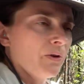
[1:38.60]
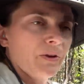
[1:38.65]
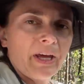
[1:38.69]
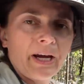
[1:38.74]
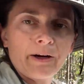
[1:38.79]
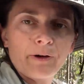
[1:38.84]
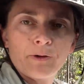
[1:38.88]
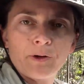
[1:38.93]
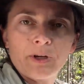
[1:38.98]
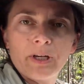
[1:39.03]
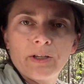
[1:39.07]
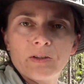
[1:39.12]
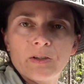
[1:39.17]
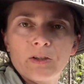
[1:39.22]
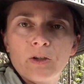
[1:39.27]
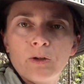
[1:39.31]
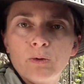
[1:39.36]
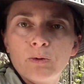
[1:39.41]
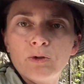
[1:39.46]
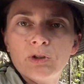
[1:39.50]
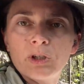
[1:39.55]
that creates a
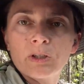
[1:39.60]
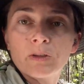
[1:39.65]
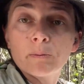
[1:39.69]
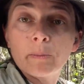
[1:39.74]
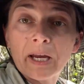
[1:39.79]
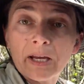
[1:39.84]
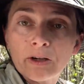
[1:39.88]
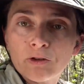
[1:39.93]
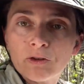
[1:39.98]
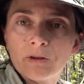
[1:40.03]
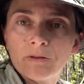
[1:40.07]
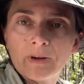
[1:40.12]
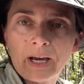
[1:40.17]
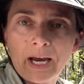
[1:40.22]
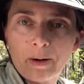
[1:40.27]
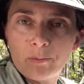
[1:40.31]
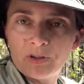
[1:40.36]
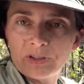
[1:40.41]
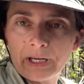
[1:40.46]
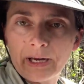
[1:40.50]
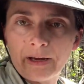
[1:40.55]
huge expansion of
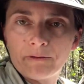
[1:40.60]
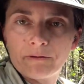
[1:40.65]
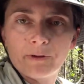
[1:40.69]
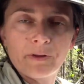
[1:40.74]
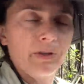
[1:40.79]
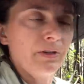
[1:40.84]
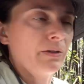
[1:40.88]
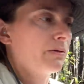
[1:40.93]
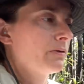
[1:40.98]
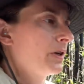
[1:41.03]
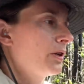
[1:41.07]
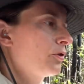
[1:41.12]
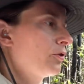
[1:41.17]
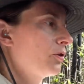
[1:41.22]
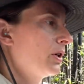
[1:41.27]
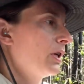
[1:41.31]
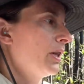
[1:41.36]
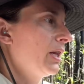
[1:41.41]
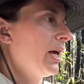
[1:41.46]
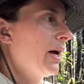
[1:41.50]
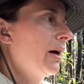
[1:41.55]
habitat for these fish,
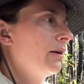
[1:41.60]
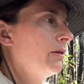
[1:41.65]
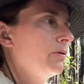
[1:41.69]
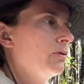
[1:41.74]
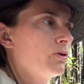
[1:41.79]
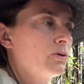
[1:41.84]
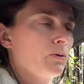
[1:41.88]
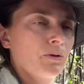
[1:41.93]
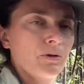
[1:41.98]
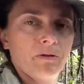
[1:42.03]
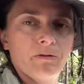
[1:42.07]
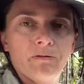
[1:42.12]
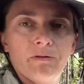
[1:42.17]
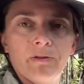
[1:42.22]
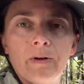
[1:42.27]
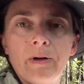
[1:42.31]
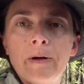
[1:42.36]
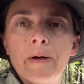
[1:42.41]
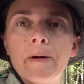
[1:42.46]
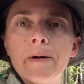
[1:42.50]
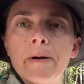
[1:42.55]
and that sort of
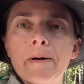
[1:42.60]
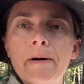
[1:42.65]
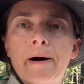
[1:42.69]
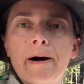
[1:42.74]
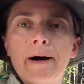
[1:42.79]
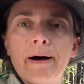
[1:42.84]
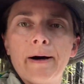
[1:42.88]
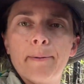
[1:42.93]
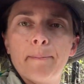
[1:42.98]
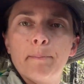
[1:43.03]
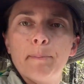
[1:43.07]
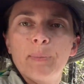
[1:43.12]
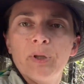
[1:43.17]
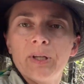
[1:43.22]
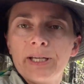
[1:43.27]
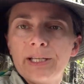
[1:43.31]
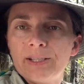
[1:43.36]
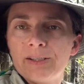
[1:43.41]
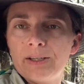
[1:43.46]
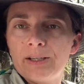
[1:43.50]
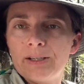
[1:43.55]

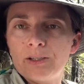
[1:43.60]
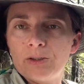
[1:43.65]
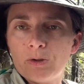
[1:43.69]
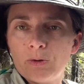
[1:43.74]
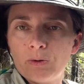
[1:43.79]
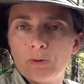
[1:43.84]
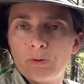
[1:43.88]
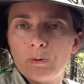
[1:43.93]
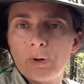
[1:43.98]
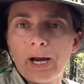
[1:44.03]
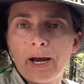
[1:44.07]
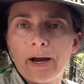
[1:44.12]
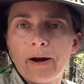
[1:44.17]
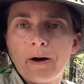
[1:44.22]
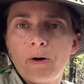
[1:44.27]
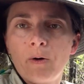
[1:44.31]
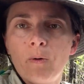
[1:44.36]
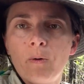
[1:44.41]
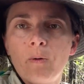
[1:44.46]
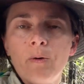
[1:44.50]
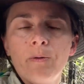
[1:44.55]
plays into
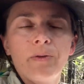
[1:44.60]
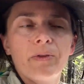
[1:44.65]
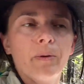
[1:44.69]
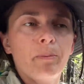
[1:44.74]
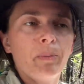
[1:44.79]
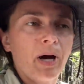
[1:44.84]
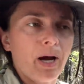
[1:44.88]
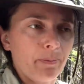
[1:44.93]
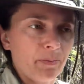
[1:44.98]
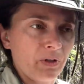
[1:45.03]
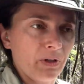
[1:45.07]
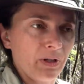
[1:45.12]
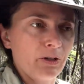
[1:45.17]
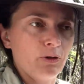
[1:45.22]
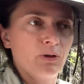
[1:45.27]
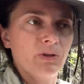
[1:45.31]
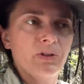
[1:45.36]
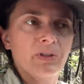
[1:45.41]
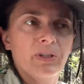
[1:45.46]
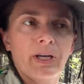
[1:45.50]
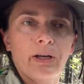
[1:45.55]
how the
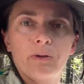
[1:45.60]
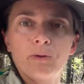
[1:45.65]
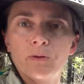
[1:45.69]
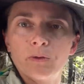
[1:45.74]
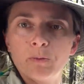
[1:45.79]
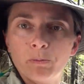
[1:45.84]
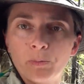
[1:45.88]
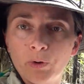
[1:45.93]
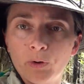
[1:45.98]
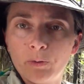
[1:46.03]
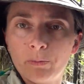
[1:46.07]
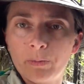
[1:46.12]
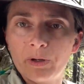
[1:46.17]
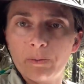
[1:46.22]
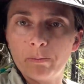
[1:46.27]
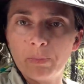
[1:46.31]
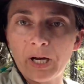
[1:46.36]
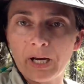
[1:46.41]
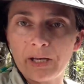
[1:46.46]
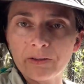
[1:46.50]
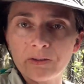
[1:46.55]
population cycles boom and
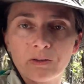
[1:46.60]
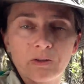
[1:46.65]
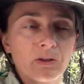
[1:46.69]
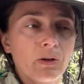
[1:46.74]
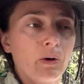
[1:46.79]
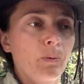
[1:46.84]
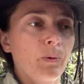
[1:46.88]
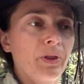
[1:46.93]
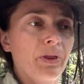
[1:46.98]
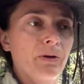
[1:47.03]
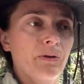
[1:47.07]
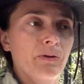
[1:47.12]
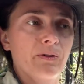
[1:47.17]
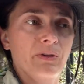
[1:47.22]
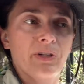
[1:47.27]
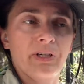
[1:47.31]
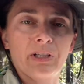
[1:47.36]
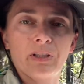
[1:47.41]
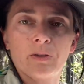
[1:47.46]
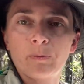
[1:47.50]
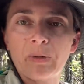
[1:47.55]
bust. So when there's
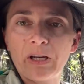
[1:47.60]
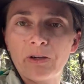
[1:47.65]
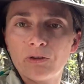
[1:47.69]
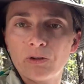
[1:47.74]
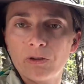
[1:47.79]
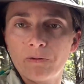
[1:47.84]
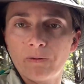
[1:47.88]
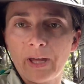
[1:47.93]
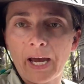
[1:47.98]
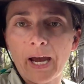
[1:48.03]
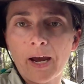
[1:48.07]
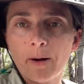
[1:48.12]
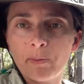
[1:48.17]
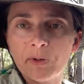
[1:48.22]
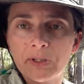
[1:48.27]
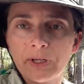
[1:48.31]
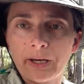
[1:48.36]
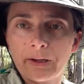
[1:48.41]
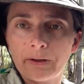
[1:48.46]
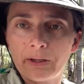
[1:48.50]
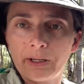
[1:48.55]
an expansion of the
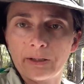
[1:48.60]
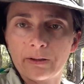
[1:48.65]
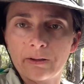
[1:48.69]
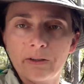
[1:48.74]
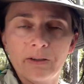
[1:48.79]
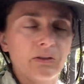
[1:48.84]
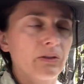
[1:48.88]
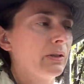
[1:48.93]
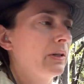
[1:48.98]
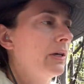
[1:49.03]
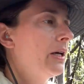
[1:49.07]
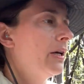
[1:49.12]
habitat like this,